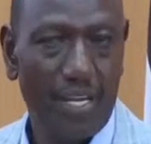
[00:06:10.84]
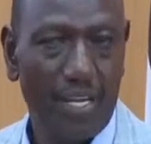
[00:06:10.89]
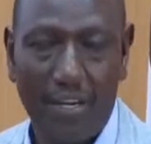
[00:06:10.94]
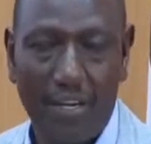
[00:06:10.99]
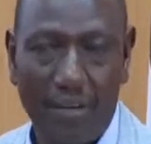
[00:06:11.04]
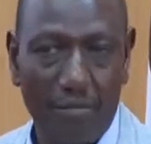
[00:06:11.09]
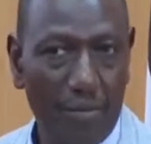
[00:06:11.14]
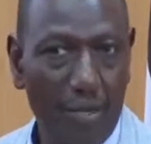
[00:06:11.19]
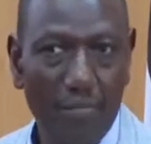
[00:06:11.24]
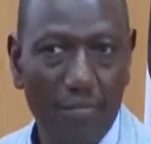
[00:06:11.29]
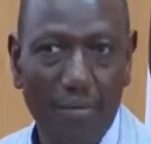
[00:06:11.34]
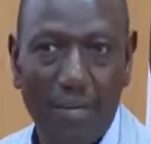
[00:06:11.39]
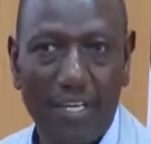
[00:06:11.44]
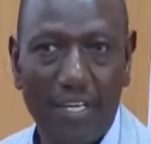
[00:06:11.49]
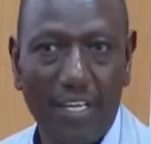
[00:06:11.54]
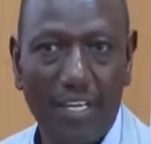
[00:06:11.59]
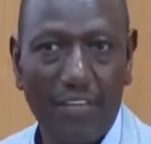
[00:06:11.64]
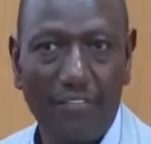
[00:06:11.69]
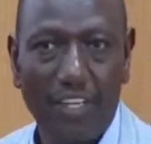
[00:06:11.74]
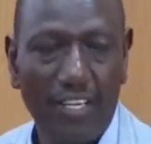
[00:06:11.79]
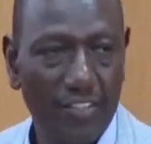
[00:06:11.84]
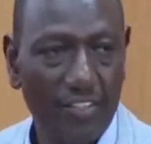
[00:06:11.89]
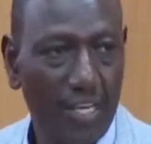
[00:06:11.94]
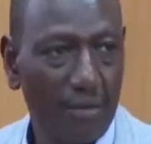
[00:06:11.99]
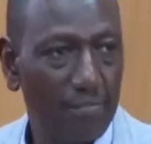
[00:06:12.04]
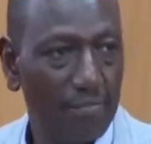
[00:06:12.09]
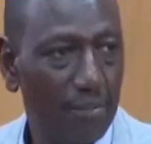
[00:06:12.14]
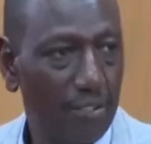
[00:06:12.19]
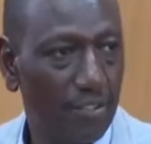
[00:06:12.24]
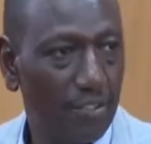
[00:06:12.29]
I remember giving
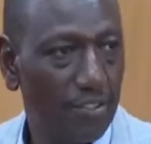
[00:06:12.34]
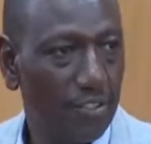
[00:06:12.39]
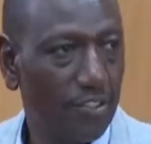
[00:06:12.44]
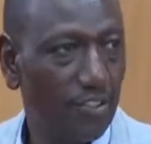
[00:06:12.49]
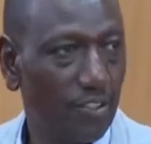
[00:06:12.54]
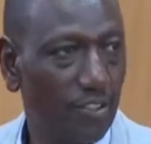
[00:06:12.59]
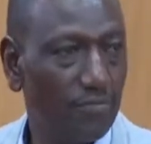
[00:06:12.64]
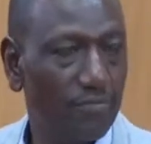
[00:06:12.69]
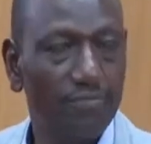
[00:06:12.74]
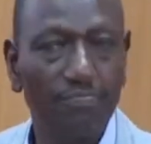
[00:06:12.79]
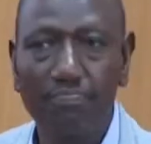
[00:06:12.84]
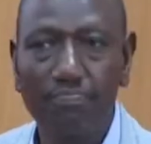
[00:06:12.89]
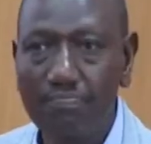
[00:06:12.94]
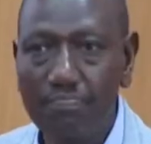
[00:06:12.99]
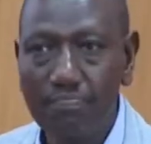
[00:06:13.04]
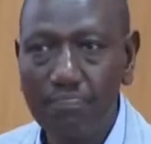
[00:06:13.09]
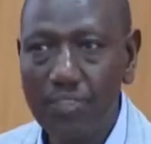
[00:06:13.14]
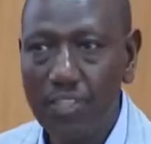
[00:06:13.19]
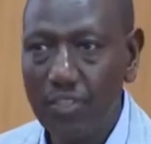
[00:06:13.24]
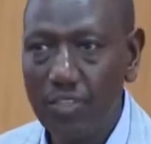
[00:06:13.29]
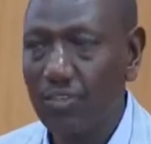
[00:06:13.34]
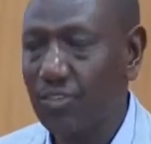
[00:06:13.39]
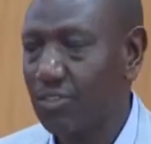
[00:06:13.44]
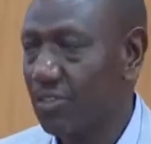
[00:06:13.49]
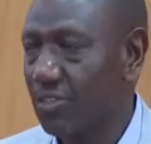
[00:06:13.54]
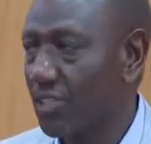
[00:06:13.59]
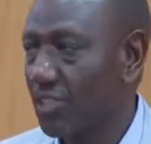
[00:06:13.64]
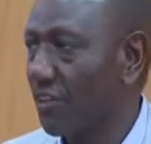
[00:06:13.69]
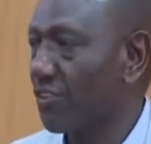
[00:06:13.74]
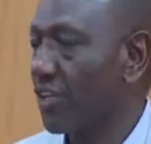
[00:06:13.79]
examples of,
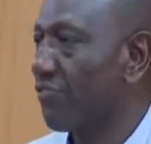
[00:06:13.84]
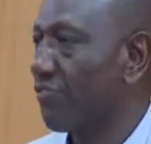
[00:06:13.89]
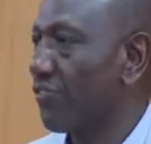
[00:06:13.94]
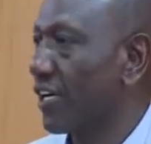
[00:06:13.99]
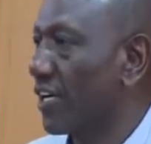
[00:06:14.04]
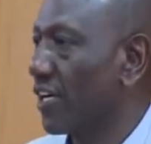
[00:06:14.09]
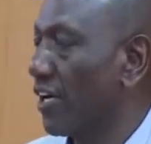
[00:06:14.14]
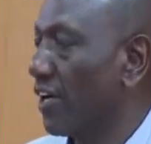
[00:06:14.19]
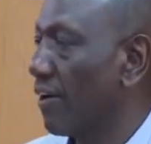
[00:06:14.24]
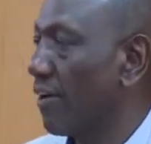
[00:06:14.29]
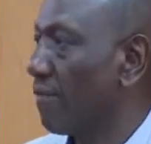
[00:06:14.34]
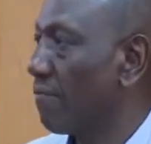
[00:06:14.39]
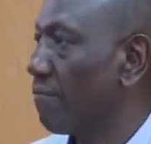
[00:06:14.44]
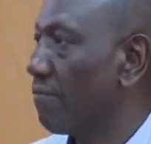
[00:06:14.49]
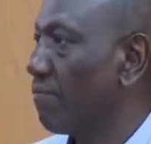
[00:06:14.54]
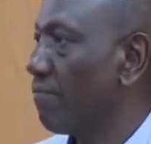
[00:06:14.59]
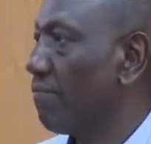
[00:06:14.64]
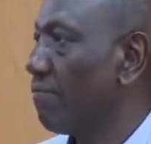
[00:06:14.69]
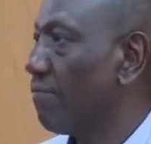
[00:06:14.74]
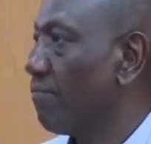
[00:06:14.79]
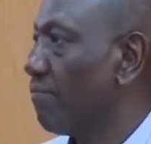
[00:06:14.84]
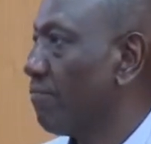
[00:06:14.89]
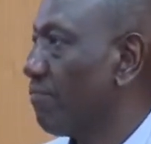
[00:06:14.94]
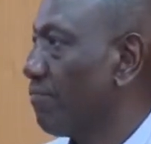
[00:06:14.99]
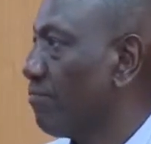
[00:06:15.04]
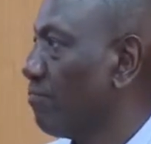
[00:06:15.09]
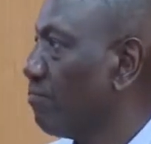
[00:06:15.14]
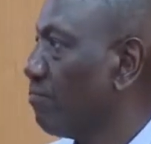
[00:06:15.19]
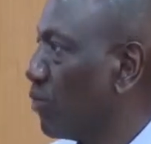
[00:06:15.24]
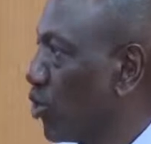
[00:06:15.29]
South Africa,
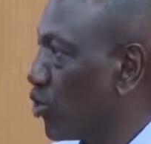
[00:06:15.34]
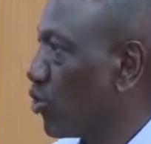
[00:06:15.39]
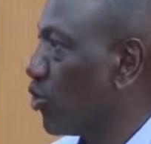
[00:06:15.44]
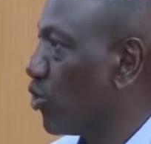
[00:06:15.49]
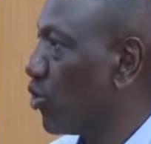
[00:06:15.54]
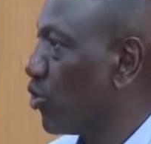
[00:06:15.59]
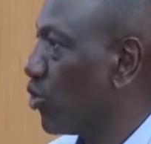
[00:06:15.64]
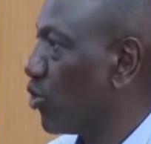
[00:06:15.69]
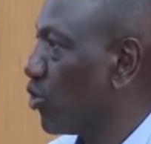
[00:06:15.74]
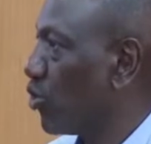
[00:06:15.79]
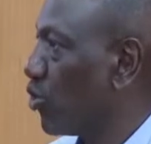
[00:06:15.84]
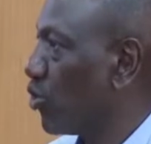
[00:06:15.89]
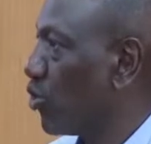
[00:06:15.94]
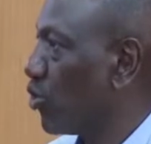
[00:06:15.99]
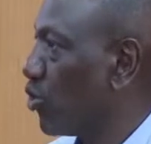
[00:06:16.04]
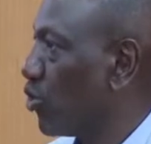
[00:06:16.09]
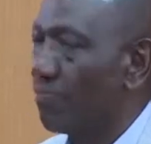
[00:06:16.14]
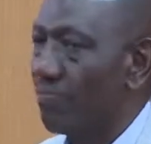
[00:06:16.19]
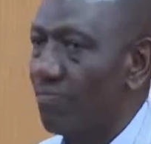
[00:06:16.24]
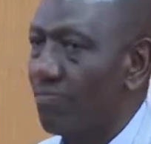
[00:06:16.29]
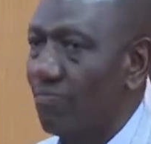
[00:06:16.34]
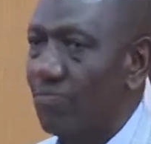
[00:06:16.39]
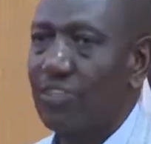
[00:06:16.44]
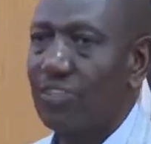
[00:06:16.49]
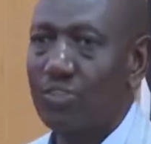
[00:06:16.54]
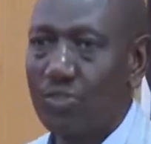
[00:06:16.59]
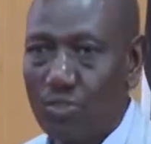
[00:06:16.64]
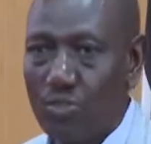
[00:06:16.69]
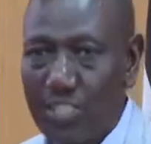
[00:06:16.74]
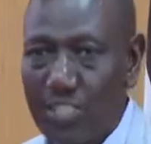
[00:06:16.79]
Morocco,
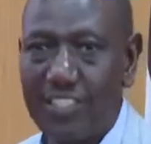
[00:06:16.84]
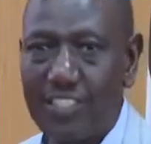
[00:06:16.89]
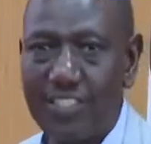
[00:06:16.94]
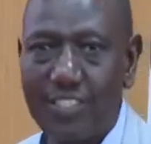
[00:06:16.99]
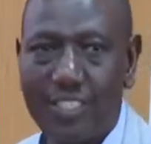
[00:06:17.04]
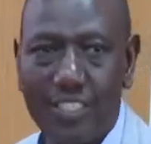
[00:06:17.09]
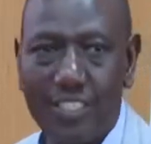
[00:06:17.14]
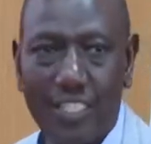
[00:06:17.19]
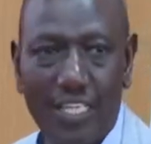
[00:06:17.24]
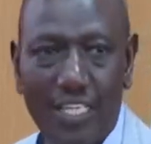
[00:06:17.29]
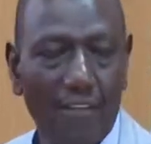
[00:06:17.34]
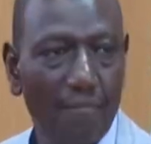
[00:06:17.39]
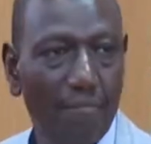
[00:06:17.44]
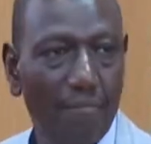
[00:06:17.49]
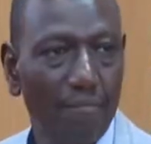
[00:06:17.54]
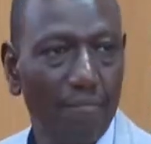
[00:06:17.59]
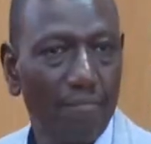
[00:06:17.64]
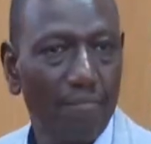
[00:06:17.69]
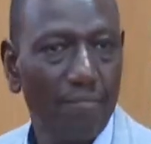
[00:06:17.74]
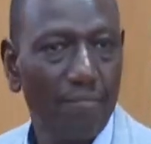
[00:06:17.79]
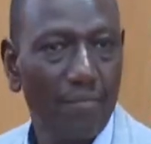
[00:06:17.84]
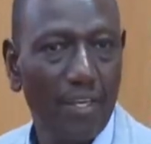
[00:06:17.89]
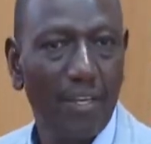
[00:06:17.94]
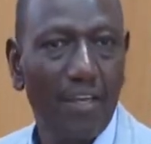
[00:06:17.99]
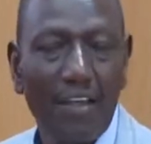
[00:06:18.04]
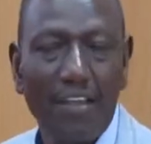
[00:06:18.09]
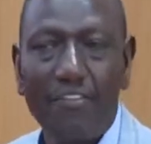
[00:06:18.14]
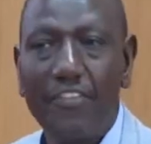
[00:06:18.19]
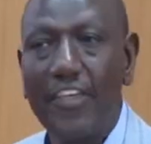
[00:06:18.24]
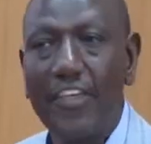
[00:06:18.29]
Tunisia.
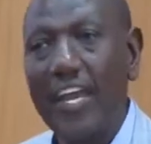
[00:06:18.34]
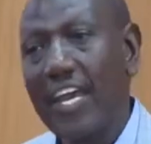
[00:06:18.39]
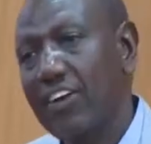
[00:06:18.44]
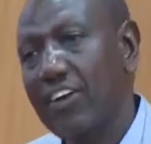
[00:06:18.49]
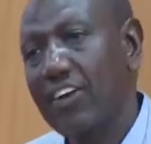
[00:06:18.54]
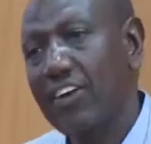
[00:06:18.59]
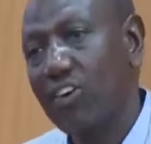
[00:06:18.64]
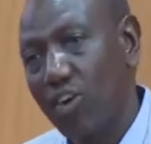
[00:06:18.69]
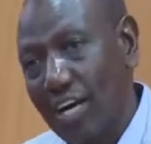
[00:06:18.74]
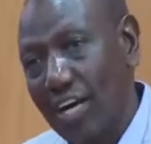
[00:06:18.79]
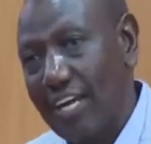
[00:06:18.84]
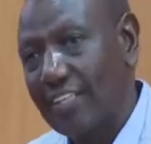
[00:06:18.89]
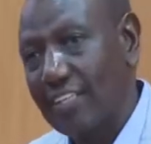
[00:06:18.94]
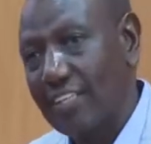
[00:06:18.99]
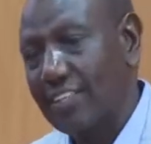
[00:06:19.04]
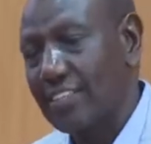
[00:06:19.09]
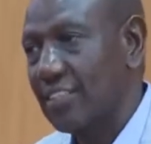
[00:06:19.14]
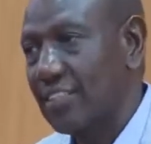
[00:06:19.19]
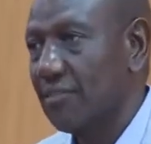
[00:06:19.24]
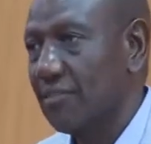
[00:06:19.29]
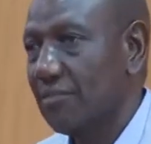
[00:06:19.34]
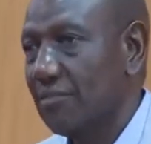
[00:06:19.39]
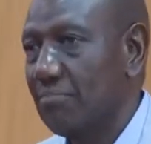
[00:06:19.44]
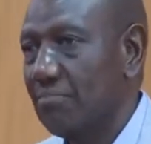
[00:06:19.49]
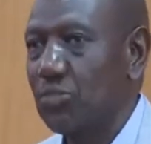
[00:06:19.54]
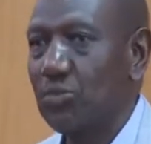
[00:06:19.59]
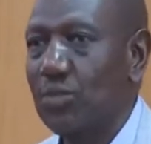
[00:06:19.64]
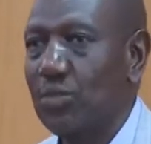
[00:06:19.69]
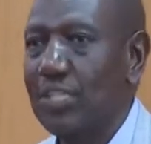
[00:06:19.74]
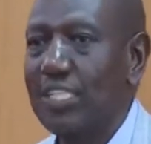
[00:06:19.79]
They collect
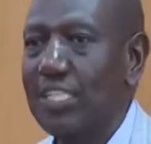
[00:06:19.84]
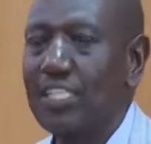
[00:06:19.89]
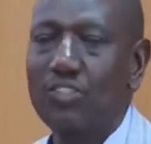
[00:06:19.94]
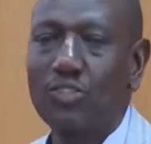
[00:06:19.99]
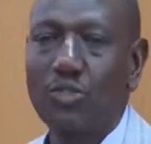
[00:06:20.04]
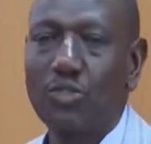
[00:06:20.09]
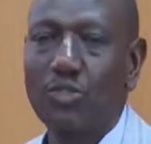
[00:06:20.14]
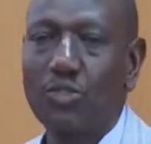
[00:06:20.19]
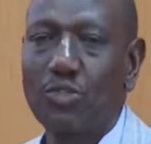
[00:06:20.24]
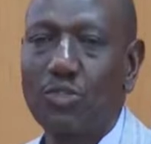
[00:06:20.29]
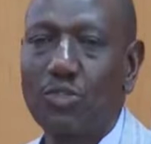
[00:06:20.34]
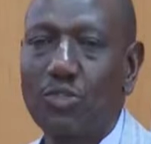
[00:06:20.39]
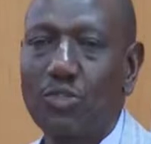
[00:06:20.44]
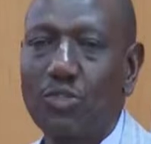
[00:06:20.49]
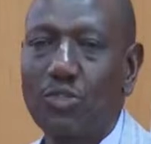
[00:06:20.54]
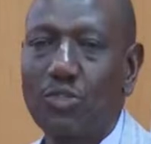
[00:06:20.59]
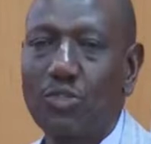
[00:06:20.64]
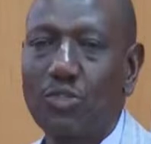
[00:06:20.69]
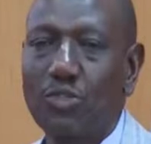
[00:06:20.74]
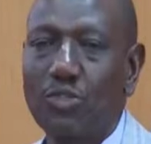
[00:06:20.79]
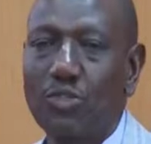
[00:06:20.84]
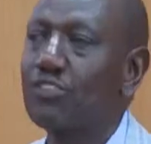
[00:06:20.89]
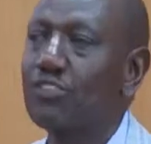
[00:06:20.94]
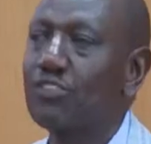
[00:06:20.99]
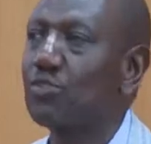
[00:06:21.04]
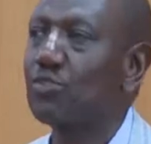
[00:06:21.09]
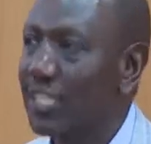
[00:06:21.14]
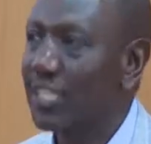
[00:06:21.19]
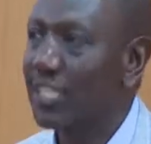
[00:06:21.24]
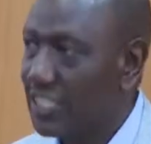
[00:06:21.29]
between 22 and
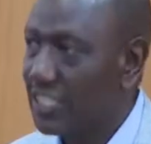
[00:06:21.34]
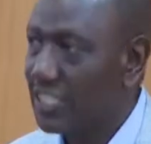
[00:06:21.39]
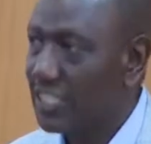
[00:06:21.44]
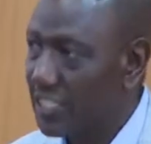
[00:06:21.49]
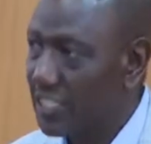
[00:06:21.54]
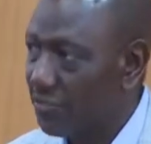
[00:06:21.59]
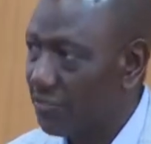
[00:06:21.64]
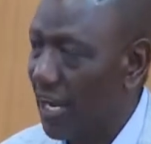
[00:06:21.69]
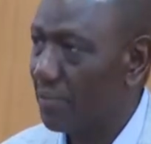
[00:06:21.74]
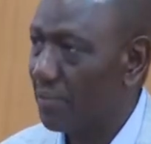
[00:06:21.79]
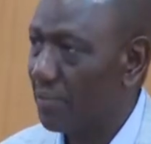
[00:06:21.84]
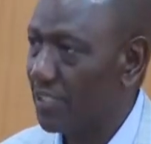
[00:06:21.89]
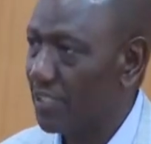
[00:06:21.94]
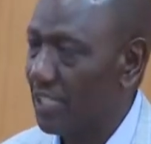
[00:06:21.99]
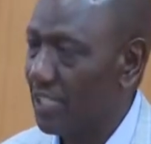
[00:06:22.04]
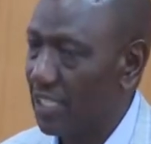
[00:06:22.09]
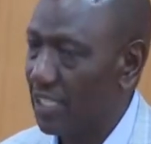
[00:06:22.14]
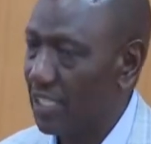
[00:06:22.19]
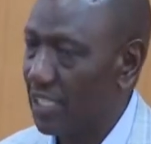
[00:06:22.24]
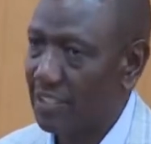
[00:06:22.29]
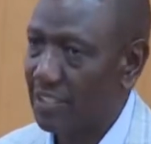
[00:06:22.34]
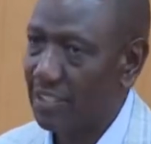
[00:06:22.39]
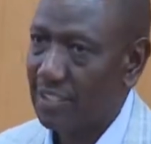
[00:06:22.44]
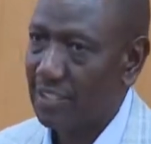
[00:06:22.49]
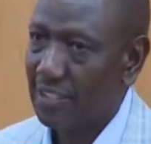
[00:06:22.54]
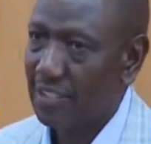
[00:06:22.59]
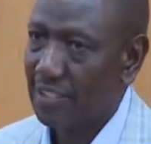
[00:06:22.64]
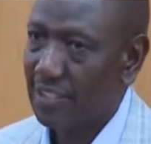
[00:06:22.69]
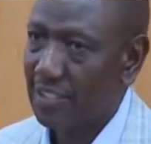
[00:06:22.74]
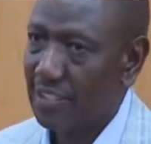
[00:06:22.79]
25%,
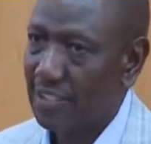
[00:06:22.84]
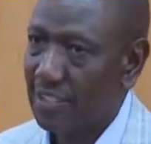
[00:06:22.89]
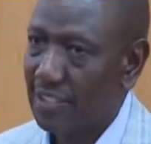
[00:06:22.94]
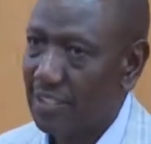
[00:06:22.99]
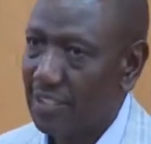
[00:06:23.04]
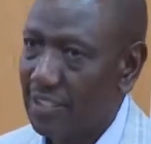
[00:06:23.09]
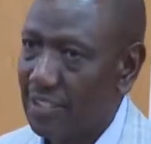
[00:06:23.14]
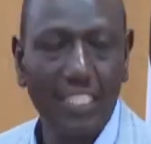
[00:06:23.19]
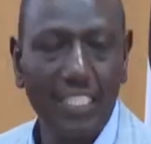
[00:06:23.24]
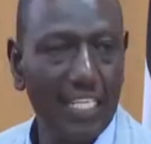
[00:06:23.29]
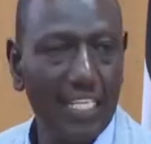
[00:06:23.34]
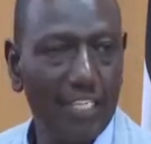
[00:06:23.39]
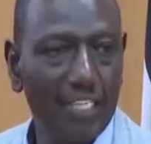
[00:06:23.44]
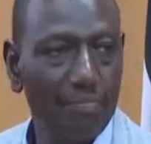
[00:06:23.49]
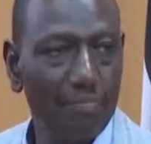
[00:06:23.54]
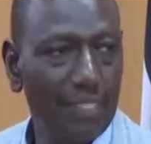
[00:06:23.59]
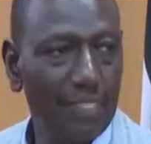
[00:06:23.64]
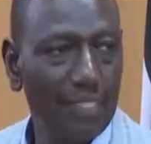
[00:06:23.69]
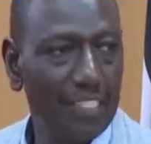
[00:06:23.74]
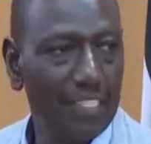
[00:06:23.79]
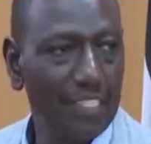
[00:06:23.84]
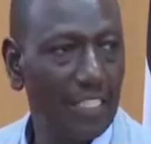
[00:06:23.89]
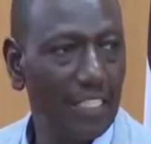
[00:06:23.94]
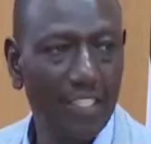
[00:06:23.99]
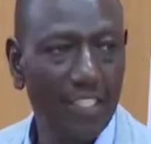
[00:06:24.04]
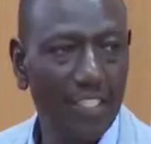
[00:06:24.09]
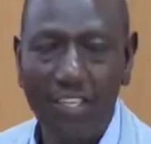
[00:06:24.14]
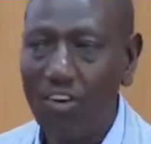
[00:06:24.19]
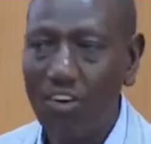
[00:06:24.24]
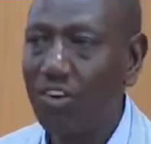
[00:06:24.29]
actually 28%
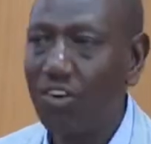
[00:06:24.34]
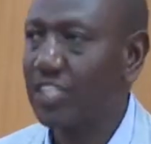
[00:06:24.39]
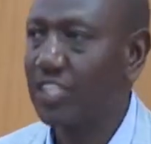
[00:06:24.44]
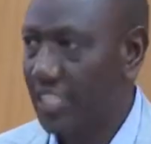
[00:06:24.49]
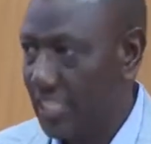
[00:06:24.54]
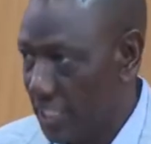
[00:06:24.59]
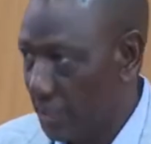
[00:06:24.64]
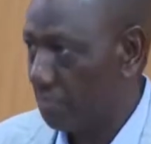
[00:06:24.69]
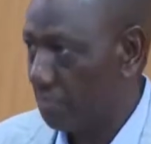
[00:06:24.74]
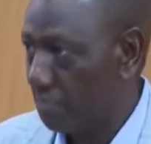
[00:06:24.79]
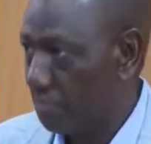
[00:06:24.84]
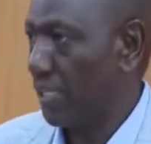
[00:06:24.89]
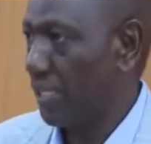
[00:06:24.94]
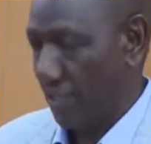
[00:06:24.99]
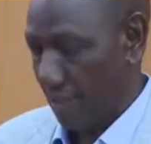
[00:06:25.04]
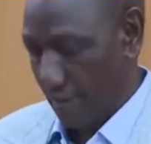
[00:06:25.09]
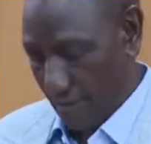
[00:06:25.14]
of GDP.